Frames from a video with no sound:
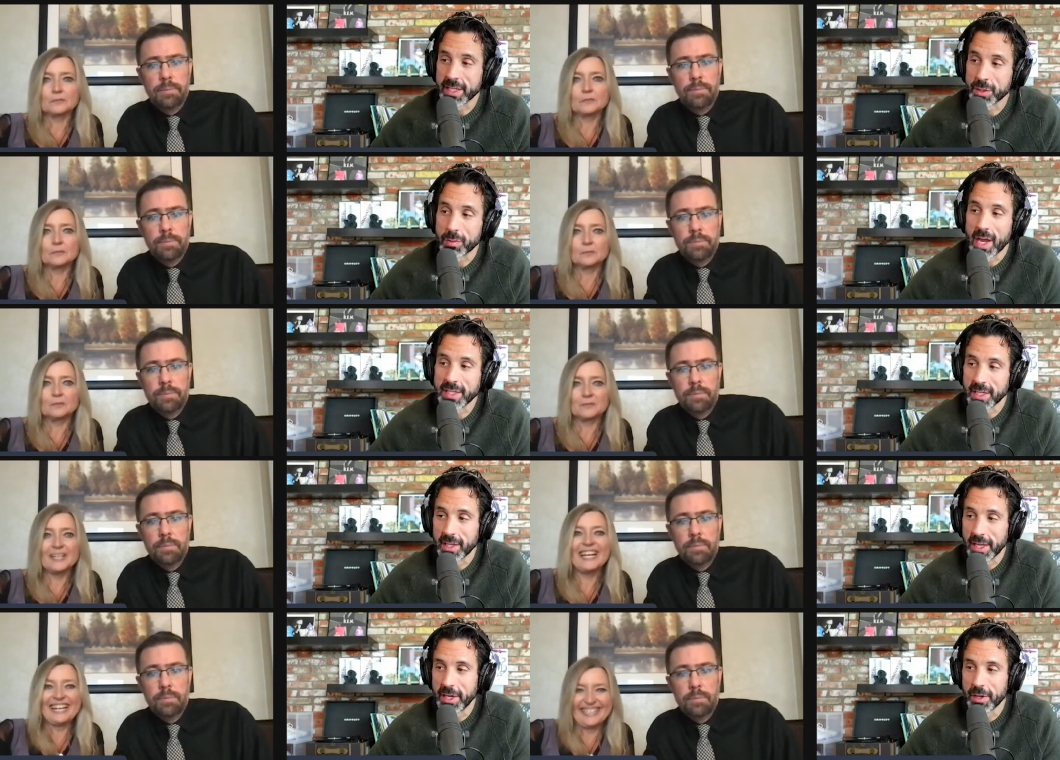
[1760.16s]
Speaker 1: so nice and
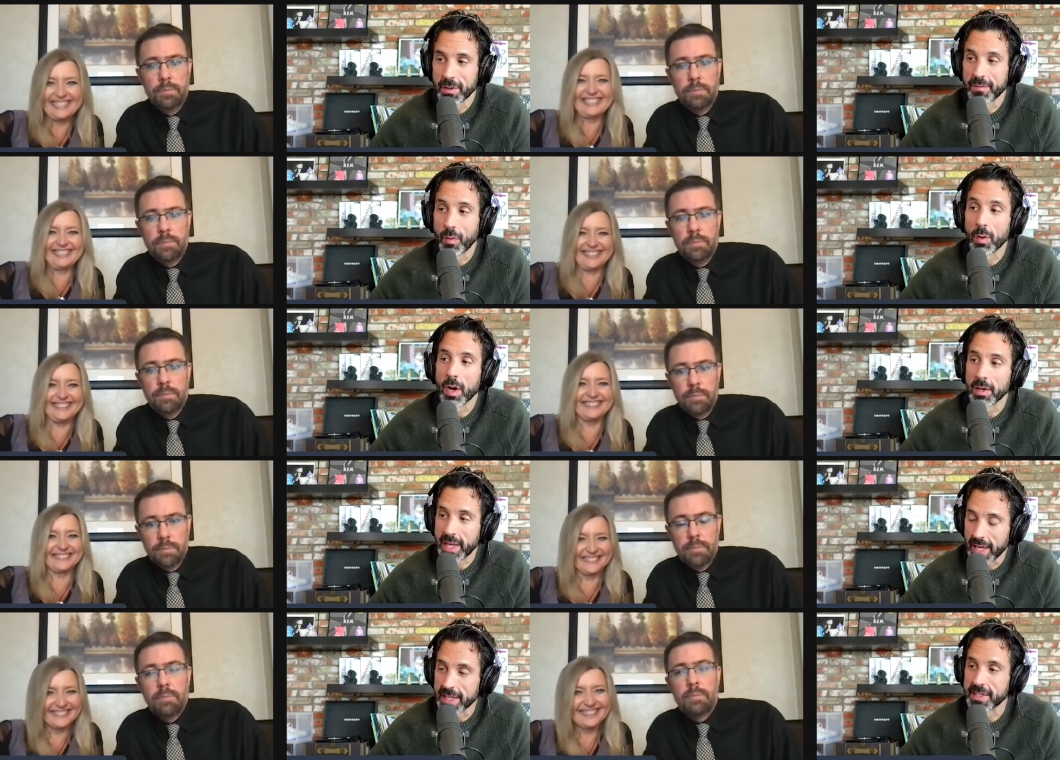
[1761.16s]
linear for our
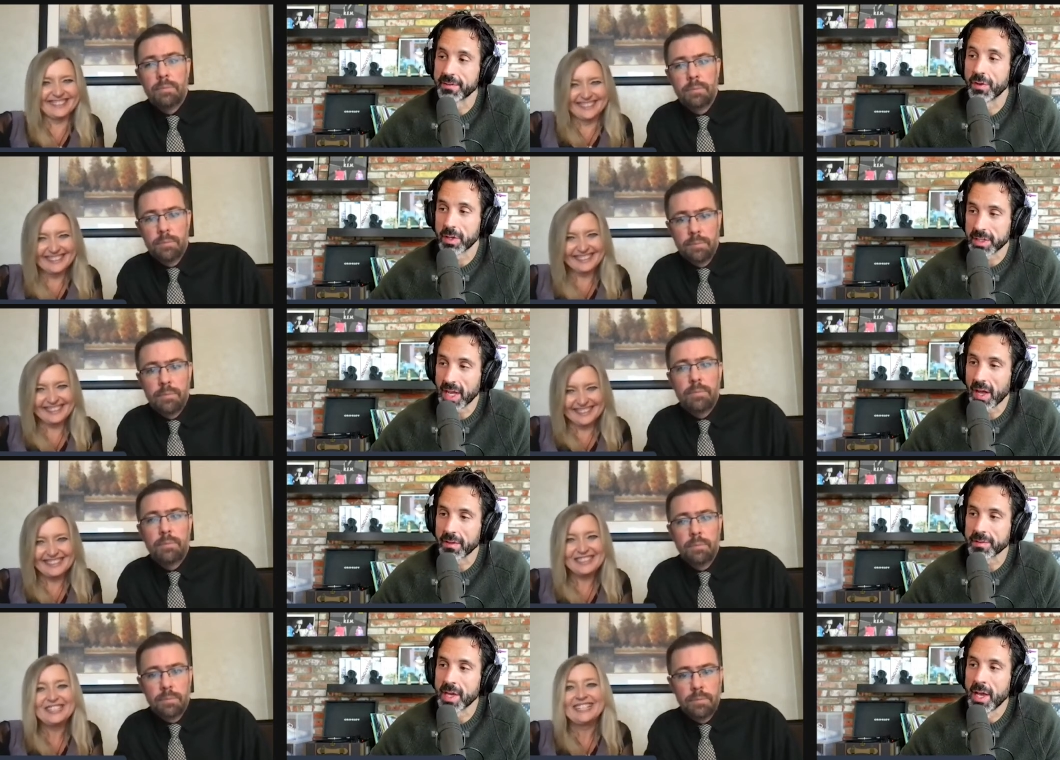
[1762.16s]
kids and for
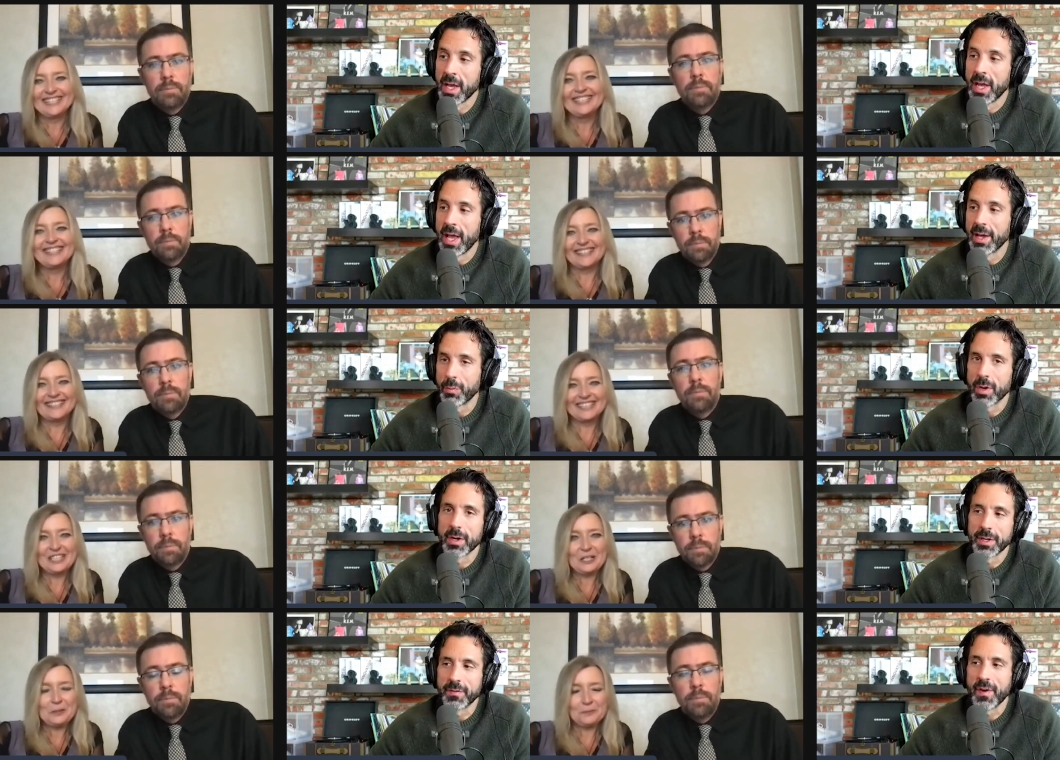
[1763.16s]
ourselves, and where
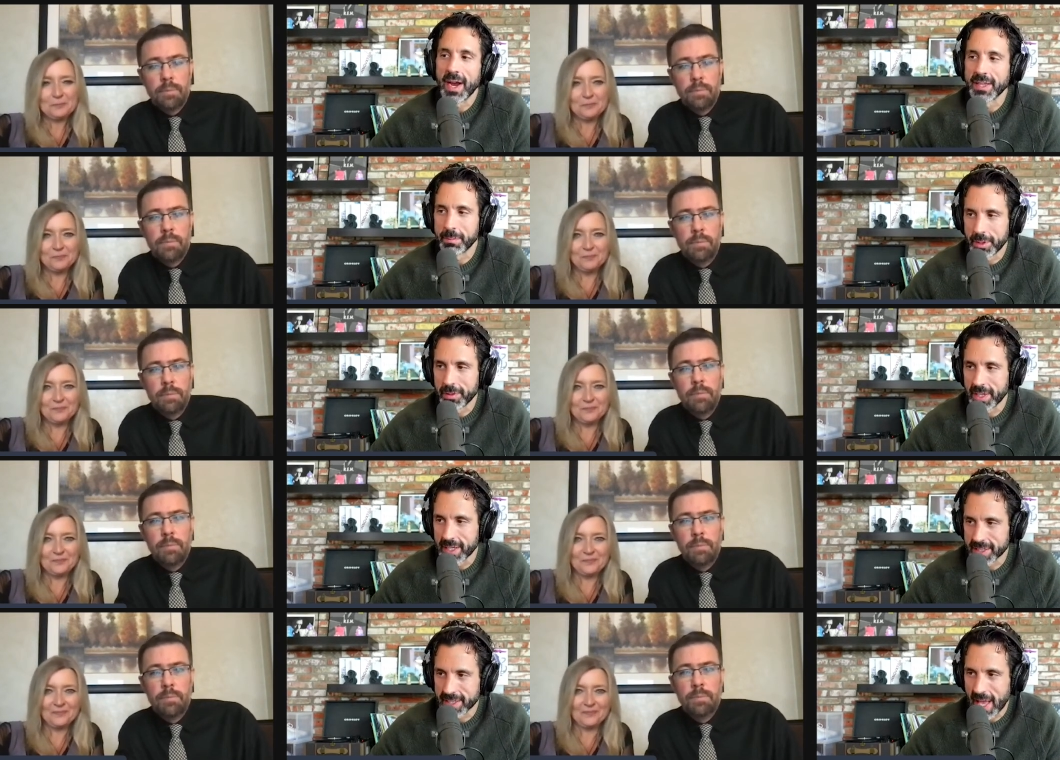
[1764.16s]
you find the beauty
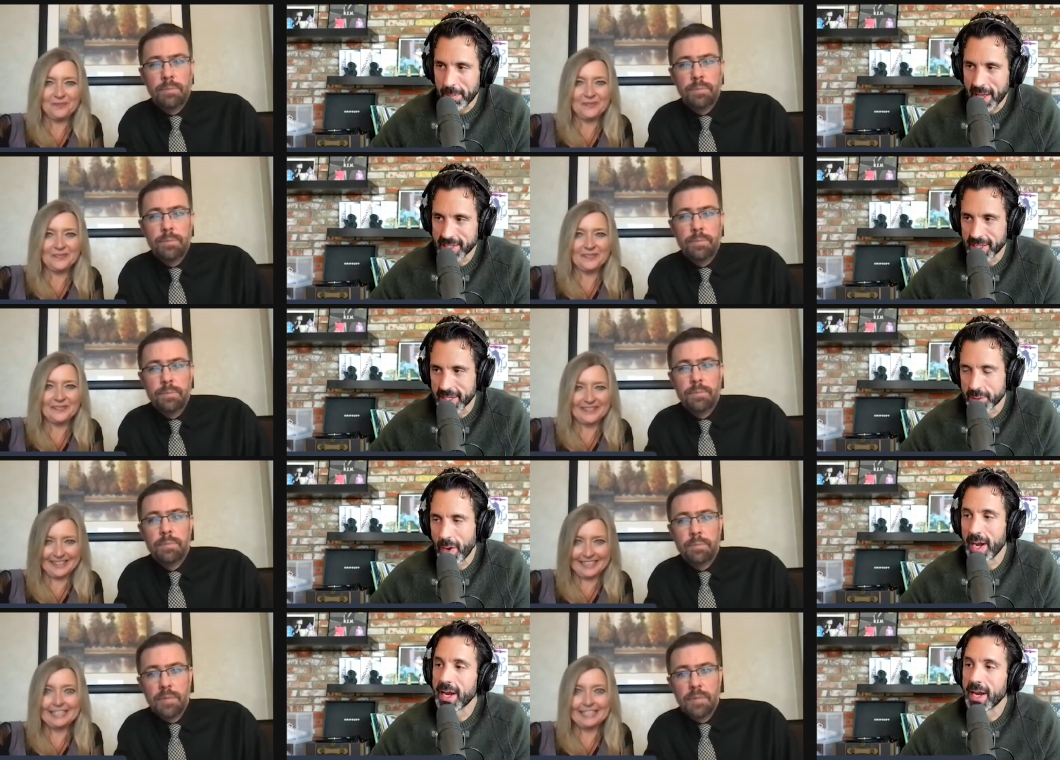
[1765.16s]
is in that messiness, right?